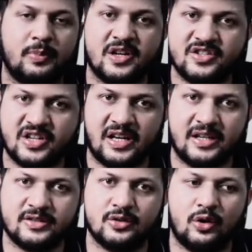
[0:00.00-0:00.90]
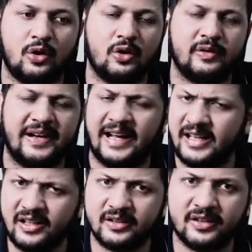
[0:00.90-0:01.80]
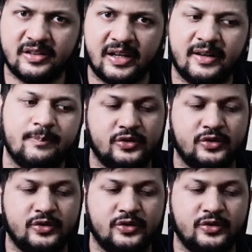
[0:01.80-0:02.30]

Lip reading: purchase, or any other thing,